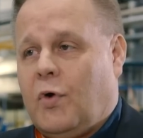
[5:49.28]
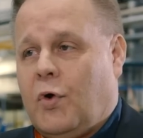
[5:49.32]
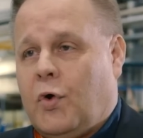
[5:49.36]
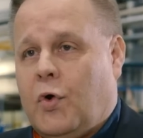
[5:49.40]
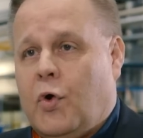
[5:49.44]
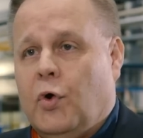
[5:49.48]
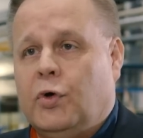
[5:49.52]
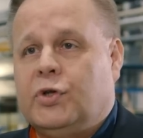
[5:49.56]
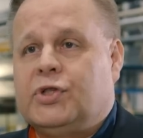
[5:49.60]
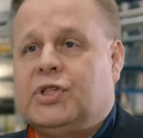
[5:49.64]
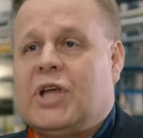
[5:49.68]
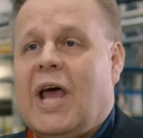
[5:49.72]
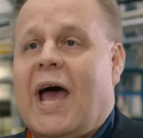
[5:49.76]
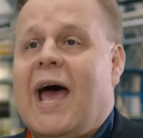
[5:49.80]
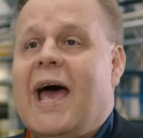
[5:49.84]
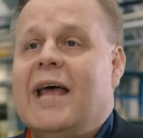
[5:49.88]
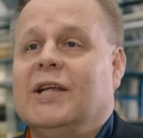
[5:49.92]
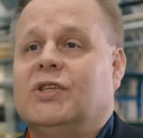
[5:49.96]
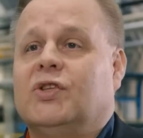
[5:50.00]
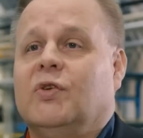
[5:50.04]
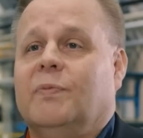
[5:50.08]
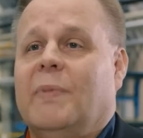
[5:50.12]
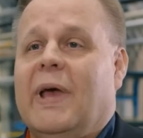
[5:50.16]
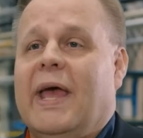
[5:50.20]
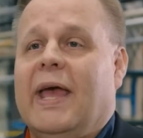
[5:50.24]
good
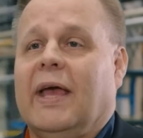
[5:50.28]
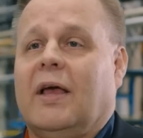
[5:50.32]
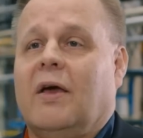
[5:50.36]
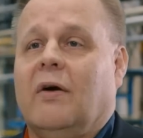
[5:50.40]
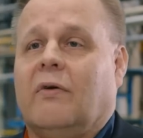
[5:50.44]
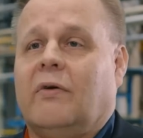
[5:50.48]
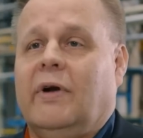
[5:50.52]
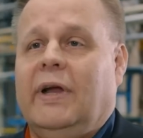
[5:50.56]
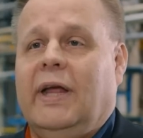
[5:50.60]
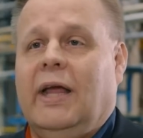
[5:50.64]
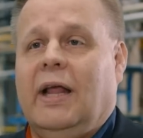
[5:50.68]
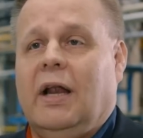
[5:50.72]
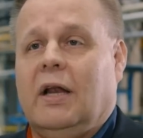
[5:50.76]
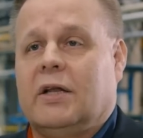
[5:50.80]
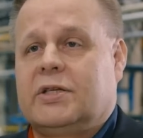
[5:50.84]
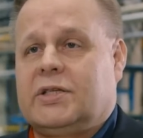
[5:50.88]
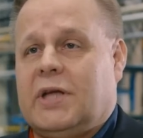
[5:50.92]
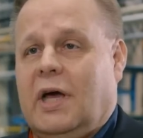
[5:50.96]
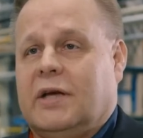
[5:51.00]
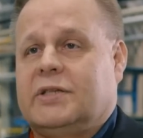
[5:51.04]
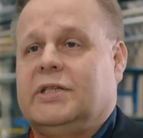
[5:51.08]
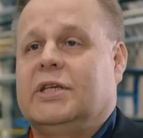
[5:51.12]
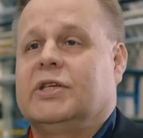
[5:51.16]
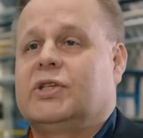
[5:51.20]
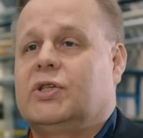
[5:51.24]
chance to make a real
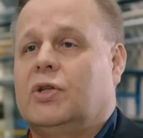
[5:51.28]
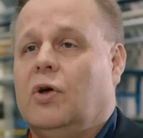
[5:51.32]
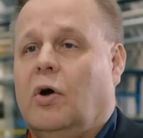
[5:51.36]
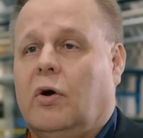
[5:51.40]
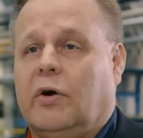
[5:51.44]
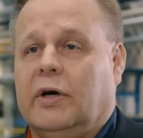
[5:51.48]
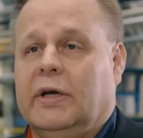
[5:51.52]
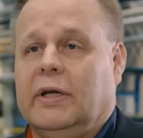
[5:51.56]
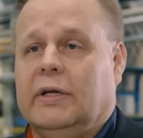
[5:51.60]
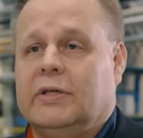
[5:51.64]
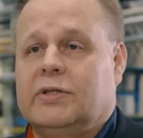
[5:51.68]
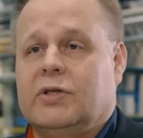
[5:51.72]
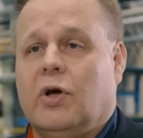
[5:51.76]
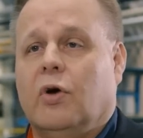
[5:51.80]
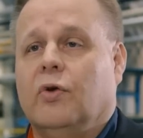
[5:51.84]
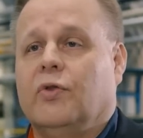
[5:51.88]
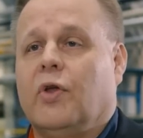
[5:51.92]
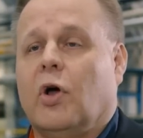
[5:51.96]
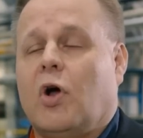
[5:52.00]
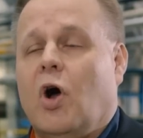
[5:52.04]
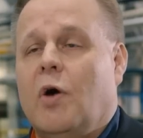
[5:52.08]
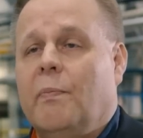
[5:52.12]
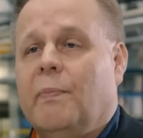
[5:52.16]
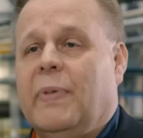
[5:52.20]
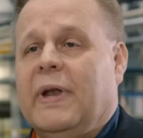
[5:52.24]
success story. So
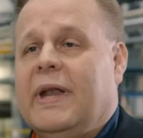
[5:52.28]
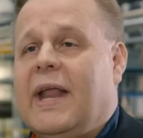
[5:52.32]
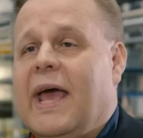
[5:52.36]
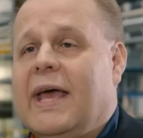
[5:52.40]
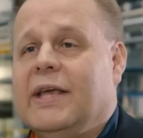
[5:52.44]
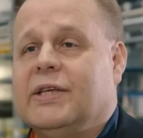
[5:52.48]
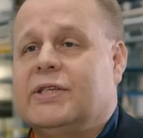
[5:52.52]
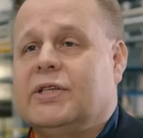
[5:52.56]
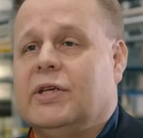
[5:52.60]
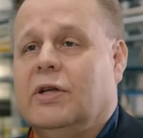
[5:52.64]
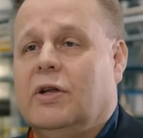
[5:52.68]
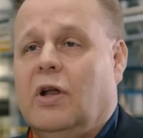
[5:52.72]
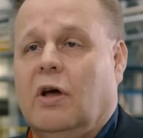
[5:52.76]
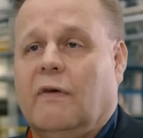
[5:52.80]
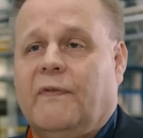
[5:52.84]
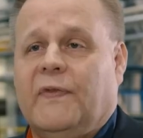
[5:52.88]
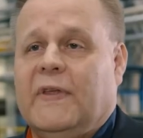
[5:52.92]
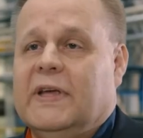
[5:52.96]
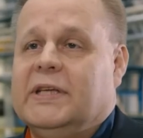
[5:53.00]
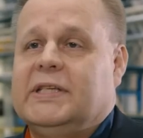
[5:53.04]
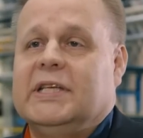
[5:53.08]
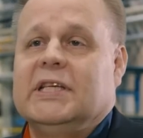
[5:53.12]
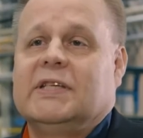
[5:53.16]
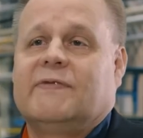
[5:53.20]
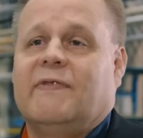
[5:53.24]
the combination of
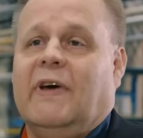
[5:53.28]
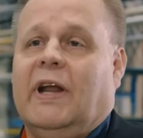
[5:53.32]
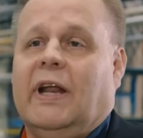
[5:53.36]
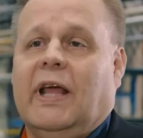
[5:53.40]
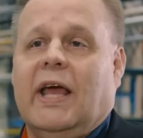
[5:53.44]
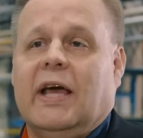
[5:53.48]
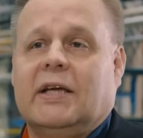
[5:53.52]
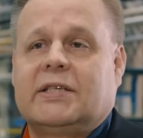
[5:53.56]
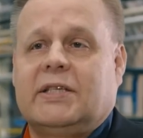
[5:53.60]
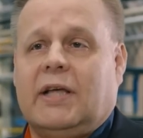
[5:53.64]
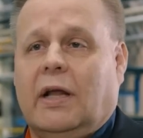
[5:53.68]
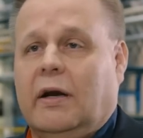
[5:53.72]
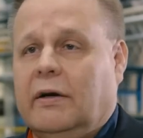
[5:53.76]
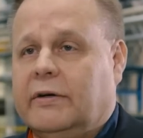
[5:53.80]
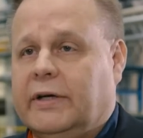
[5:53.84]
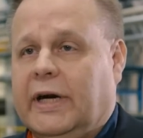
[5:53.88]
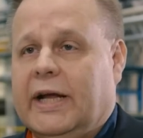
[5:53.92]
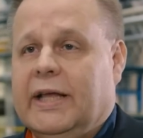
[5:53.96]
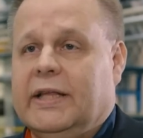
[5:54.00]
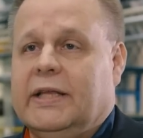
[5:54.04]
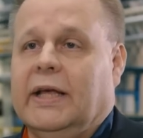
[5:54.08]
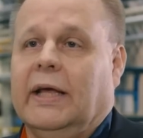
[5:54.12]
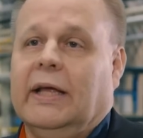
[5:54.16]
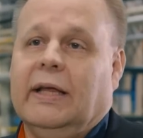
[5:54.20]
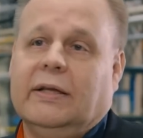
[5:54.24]
this is very
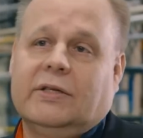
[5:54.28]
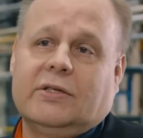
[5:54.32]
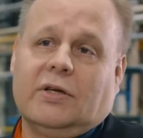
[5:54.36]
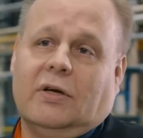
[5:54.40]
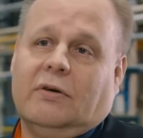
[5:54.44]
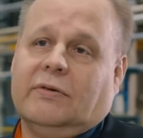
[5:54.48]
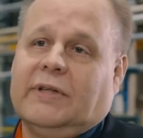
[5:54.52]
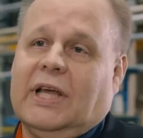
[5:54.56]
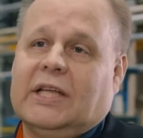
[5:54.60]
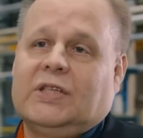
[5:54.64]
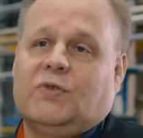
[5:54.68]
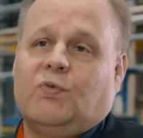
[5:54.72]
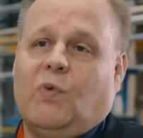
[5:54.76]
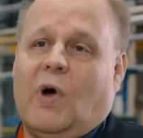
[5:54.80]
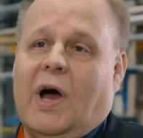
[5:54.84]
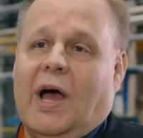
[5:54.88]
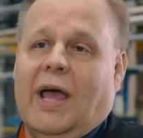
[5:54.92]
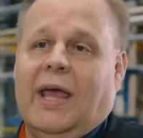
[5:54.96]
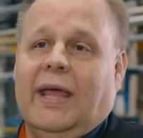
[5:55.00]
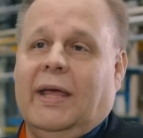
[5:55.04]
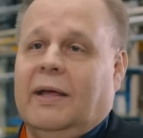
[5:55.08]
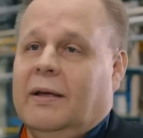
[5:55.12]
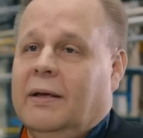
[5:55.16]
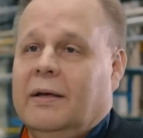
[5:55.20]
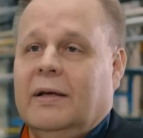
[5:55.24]
accelerating. So that's
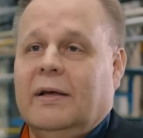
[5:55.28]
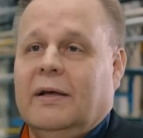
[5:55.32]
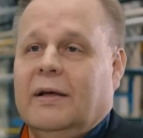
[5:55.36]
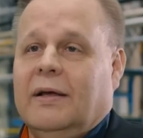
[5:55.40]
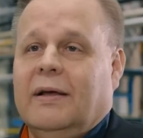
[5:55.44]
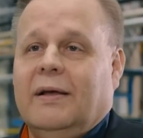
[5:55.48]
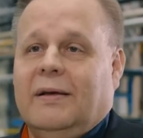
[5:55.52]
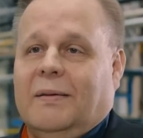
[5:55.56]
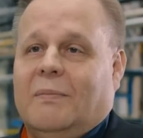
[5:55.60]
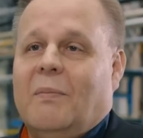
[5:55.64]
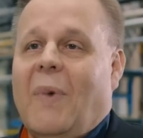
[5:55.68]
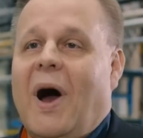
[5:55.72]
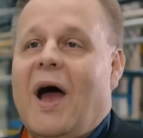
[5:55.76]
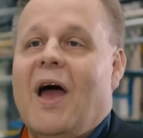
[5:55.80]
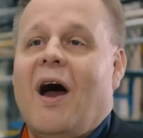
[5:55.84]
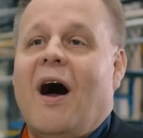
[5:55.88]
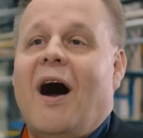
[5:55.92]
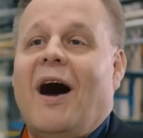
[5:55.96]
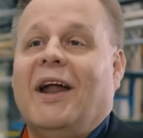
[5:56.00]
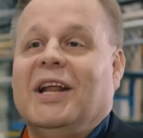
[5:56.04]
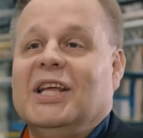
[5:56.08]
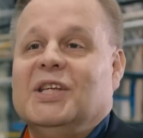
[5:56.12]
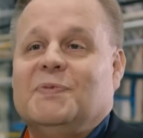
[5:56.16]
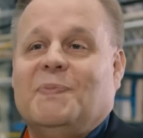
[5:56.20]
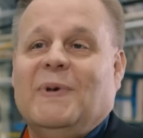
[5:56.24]
why my
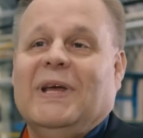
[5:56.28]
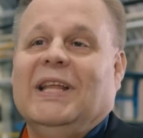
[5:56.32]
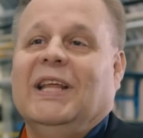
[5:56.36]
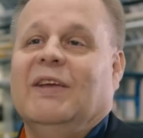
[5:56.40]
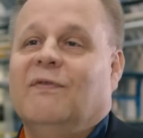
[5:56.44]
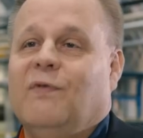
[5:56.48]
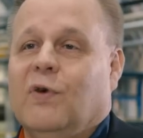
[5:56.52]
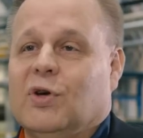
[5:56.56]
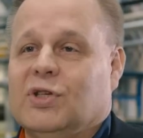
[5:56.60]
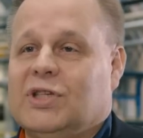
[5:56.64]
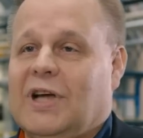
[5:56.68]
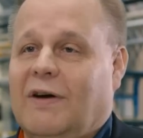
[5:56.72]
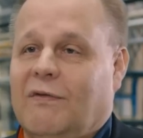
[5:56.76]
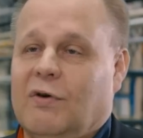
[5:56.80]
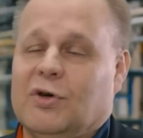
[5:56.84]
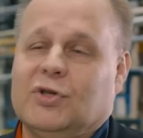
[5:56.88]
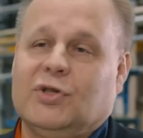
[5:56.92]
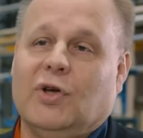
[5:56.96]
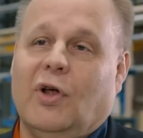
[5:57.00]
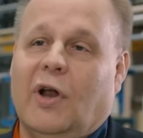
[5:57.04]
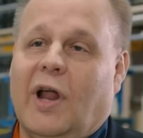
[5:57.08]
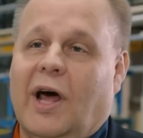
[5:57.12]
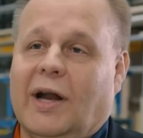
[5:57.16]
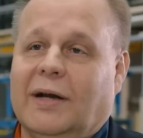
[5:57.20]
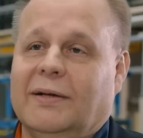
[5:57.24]
heart is beating for
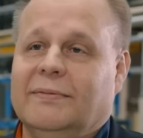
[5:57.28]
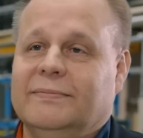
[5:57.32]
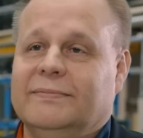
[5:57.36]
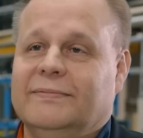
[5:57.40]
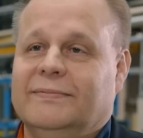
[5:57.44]
Savo-Solar.